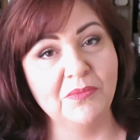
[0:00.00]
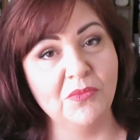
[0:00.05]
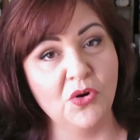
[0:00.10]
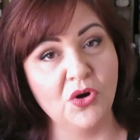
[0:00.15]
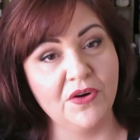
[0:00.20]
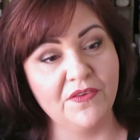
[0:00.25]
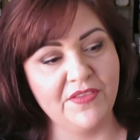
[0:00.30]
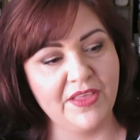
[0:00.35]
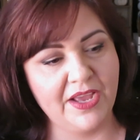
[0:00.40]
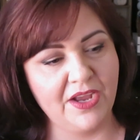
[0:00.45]

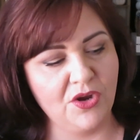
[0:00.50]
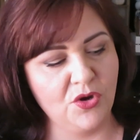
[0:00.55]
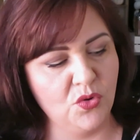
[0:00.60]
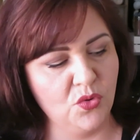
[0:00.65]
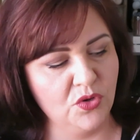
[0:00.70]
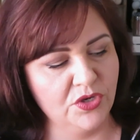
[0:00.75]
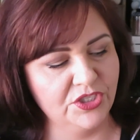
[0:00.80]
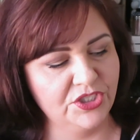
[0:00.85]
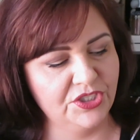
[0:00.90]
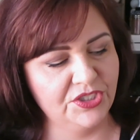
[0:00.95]
more of that
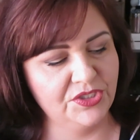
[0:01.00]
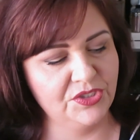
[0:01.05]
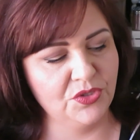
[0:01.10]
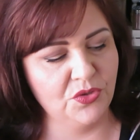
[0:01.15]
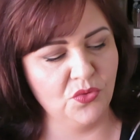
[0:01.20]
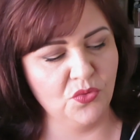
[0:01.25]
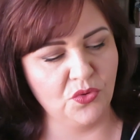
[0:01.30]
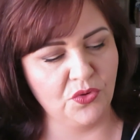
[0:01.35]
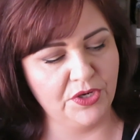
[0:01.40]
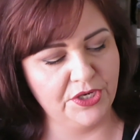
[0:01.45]
gorgeous
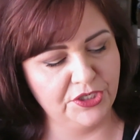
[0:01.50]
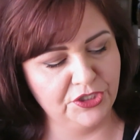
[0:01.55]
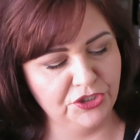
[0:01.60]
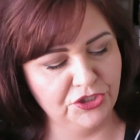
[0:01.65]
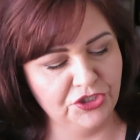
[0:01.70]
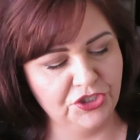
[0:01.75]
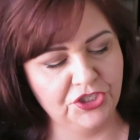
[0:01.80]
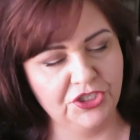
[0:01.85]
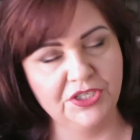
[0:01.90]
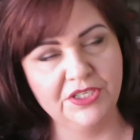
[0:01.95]

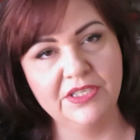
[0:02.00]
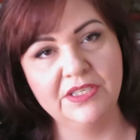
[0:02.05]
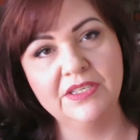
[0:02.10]
orange